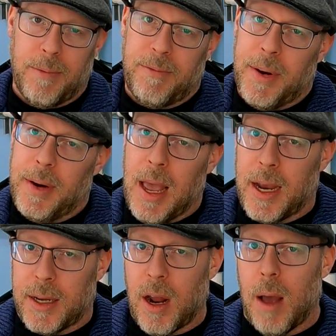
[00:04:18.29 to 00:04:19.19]
very
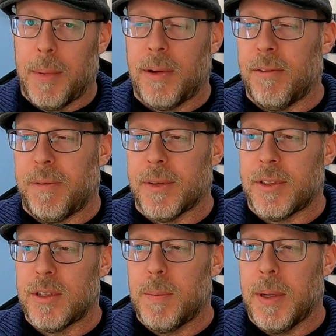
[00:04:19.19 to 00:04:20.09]
economical
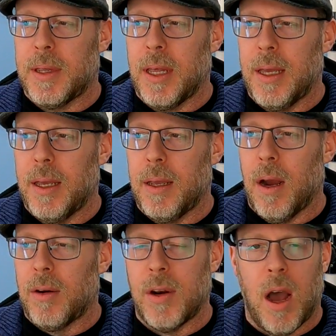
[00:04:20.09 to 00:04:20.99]
filters, but they
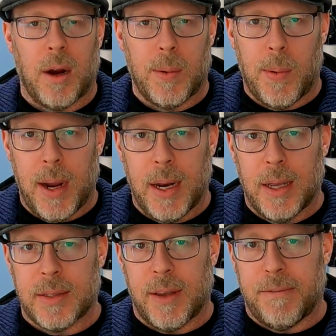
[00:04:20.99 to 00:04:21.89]
are not quite
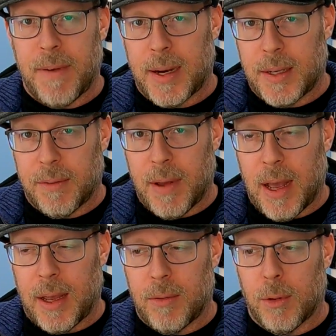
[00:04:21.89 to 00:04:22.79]
as effective
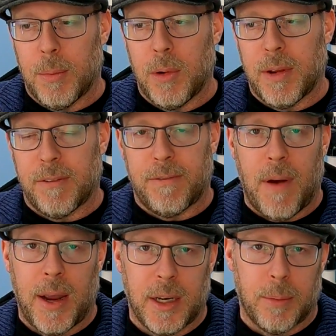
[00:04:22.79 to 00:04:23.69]
at removing
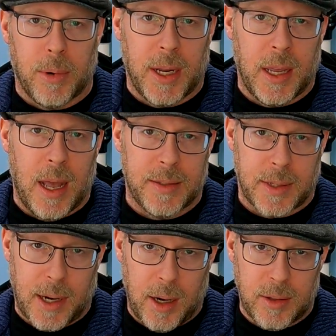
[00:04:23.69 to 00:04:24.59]
fine debris as
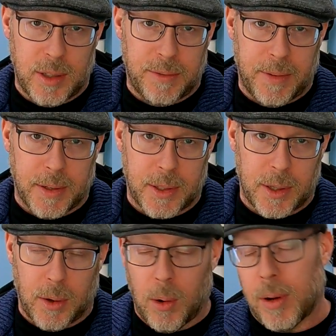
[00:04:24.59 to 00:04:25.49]
a cartridge
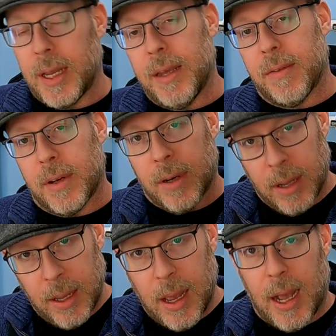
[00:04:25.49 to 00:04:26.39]
filter or even
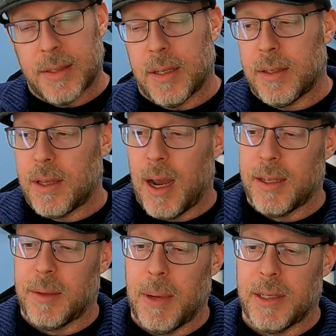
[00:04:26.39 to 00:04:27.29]
as a
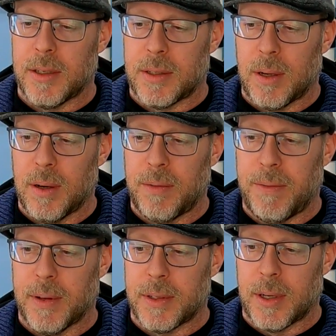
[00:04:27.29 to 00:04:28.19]
diatomaceous earth
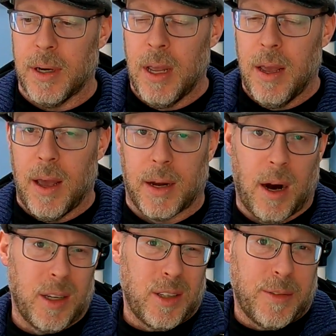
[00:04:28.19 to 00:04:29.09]
filter. A
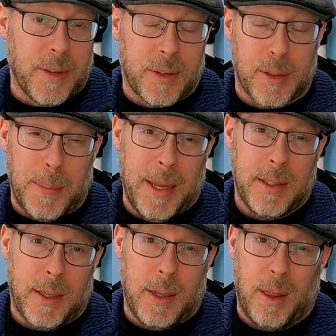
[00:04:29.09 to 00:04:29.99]
cartridge filter is
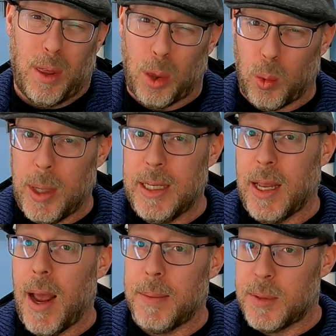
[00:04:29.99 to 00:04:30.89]
basically 3
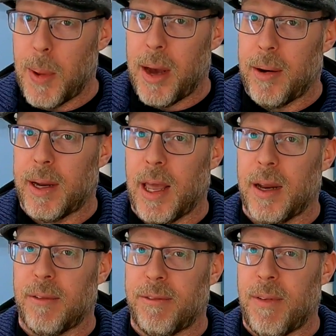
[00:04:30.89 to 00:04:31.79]
times better at
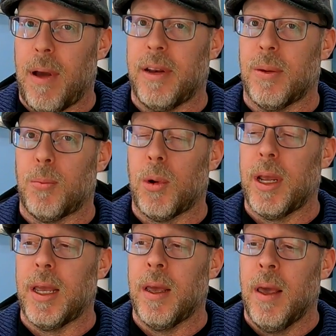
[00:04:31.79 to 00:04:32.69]
getting fine
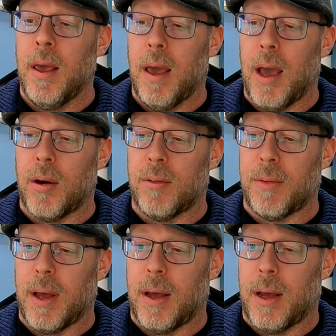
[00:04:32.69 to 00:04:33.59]
debris out
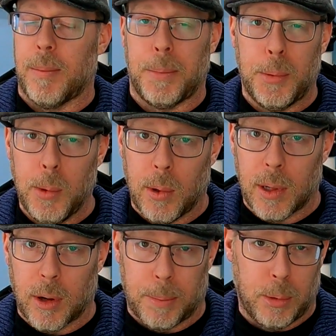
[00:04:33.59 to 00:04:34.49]
of a
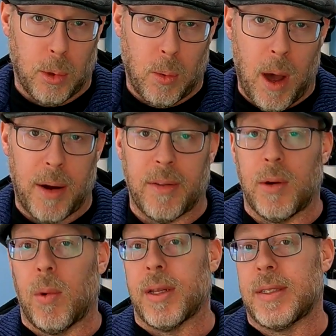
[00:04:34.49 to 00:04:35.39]
pool or pool water
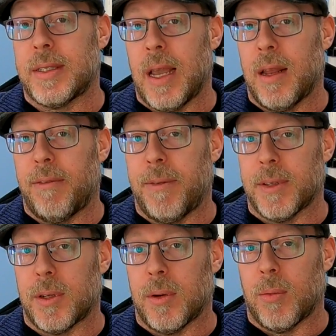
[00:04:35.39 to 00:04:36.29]
than what a sand
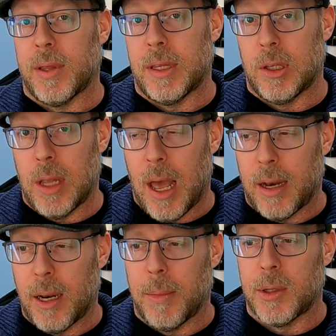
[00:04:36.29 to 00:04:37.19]
filter with
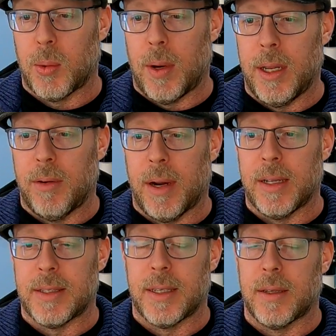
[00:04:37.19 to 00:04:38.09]
number 20
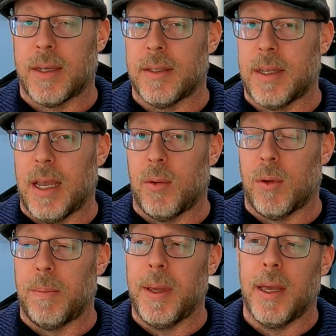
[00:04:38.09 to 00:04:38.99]
graded silica sand
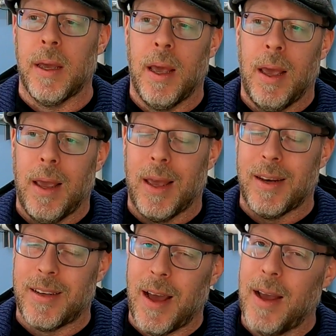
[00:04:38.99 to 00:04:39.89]
would be.
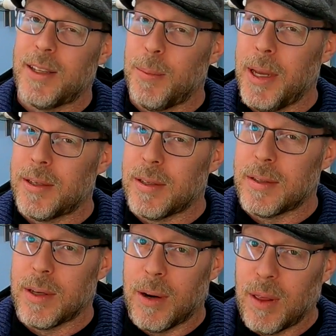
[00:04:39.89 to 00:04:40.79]
And a
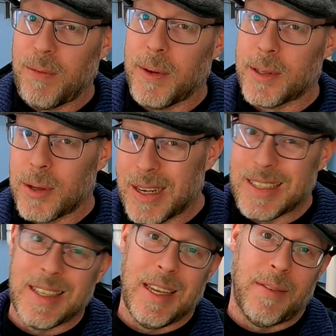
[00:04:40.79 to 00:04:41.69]
diatomaceous earth filter
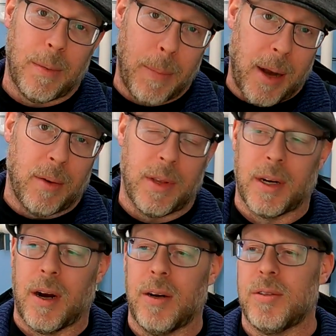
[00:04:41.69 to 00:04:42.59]
is even better than
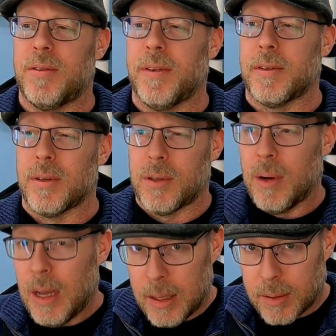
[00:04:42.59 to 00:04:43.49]
a cartridge filter.
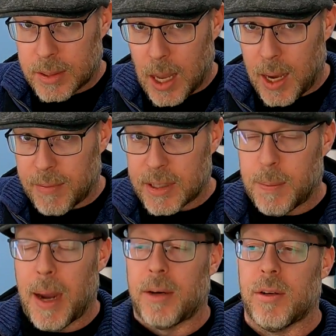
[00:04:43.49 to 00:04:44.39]
So there's kind of a
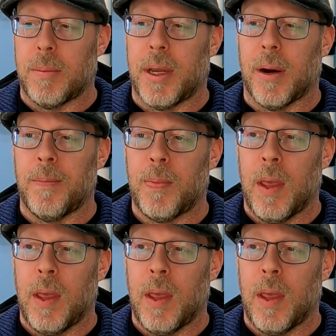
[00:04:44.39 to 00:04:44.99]
spectrum here.